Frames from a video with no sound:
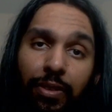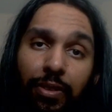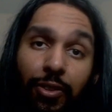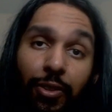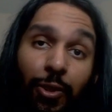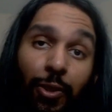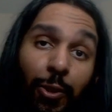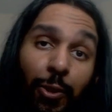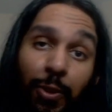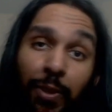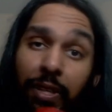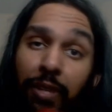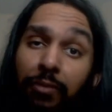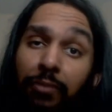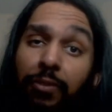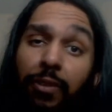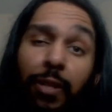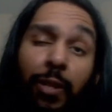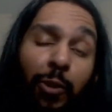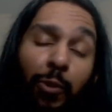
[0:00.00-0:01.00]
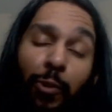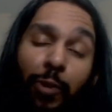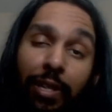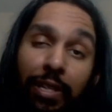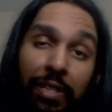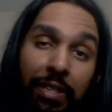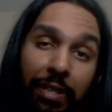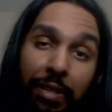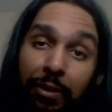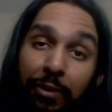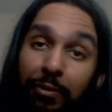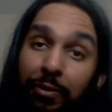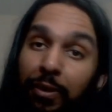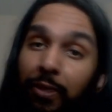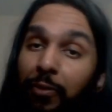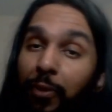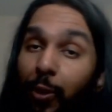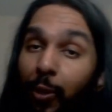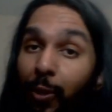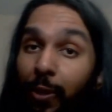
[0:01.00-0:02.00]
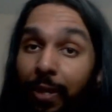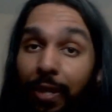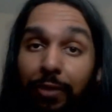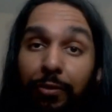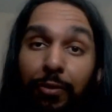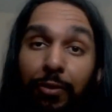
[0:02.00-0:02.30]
So definitely a great gift if you're looking